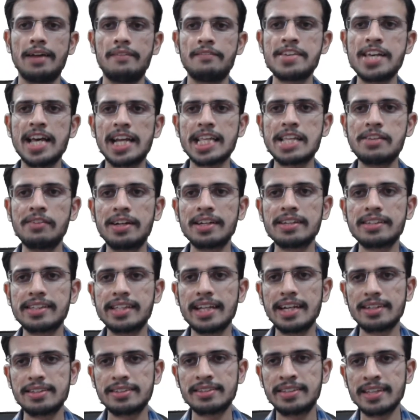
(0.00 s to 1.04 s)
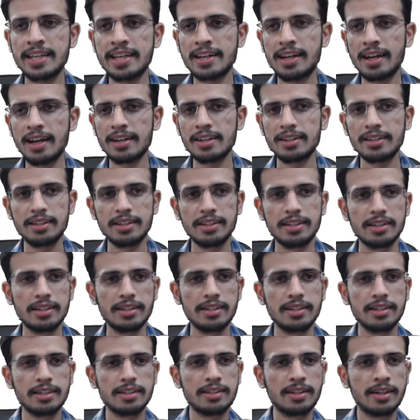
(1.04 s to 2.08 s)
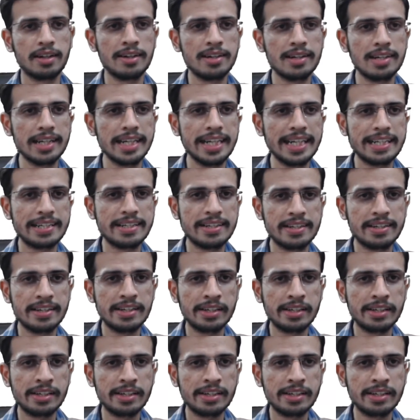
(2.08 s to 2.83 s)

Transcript: We are given that there are currently